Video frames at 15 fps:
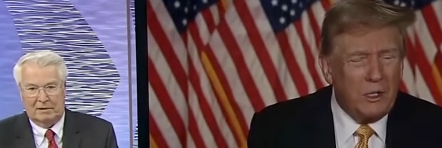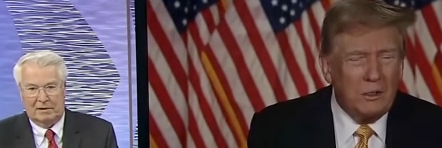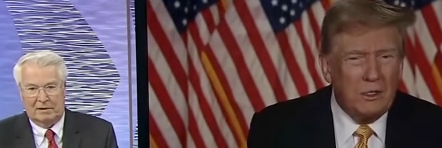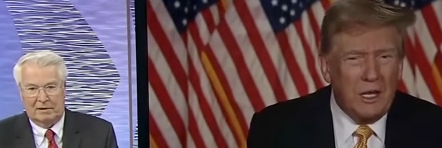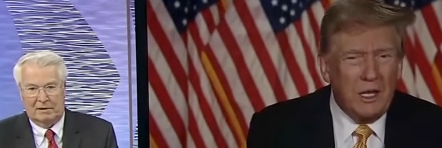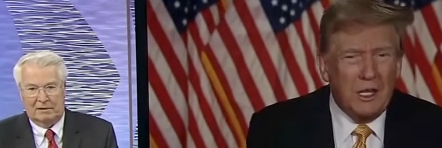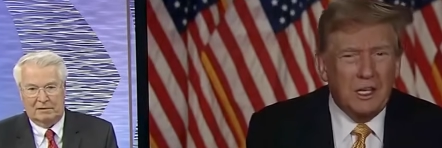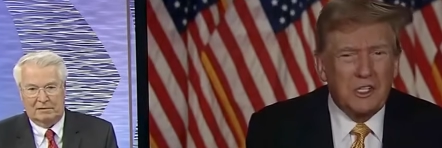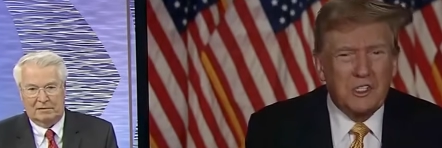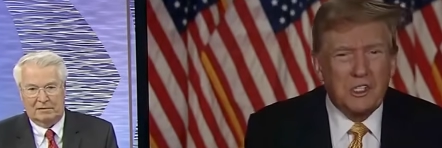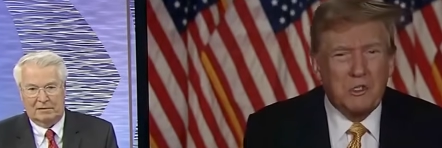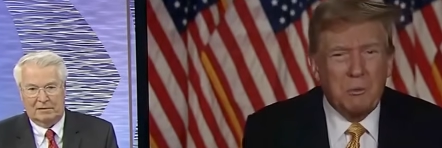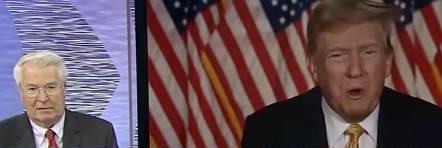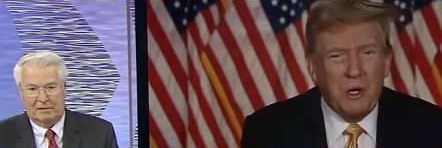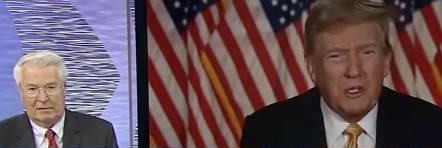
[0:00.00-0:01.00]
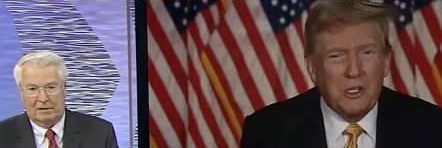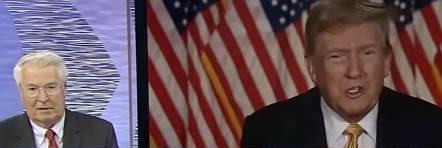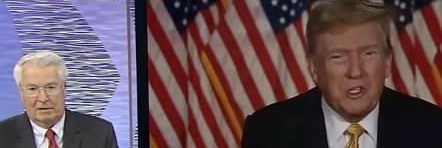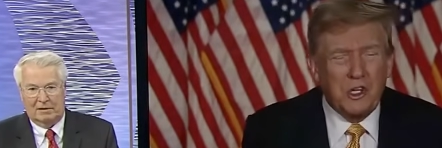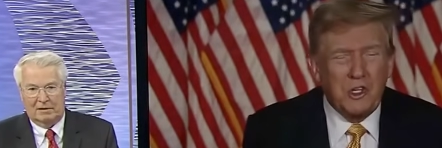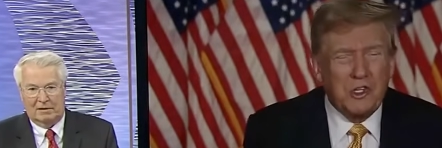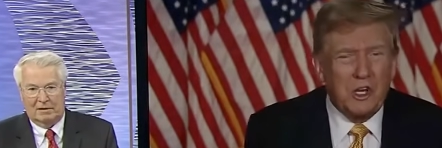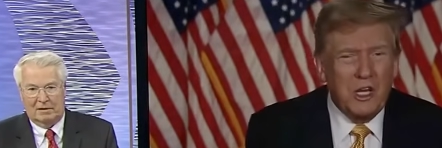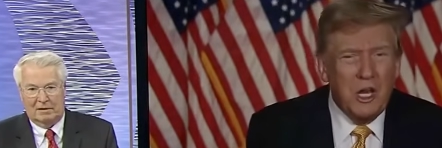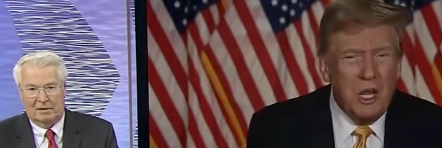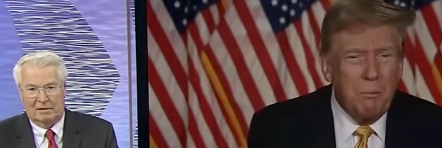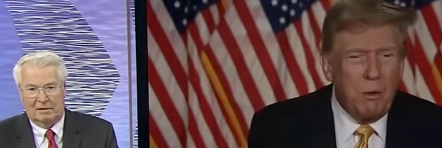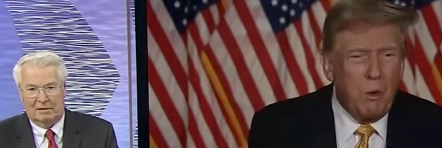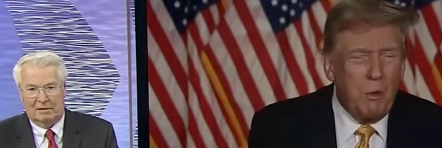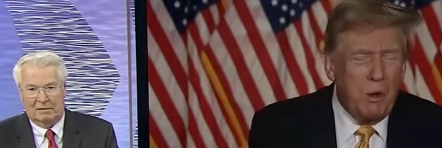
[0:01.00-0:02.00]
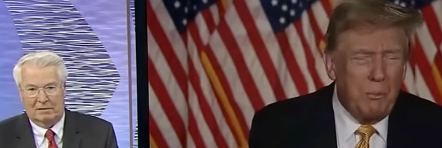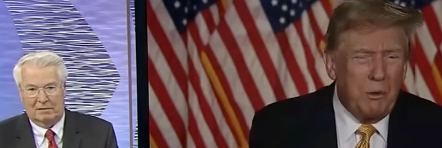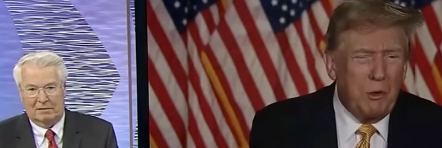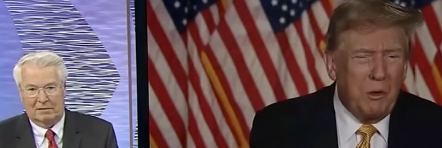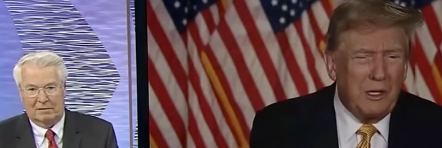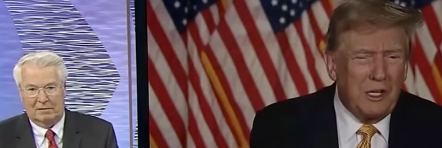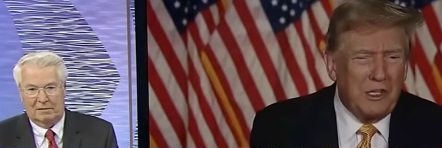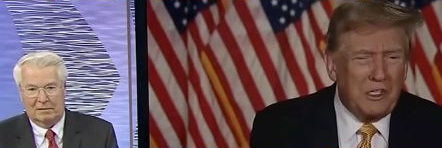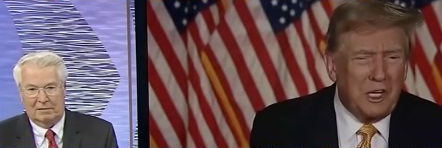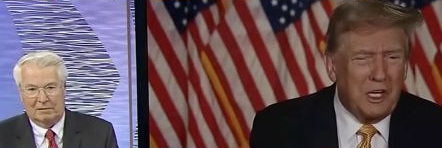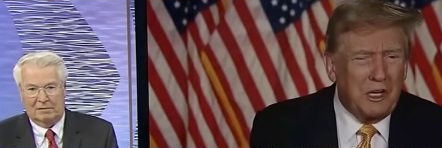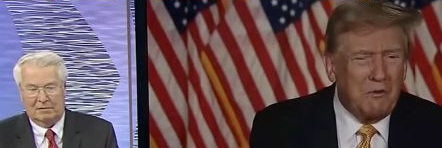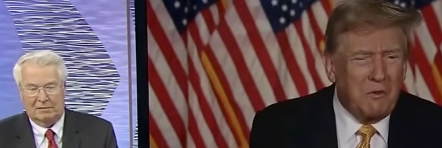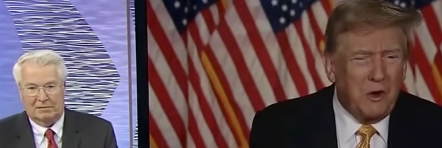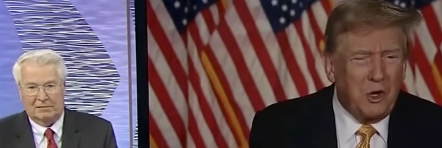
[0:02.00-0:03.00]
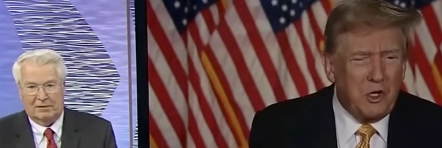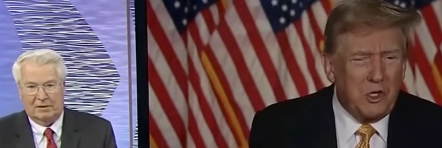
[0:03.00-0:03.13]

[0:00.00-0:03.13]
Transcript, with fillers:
Speaker 1: I think it's a smart decision. But we'll be releasing it very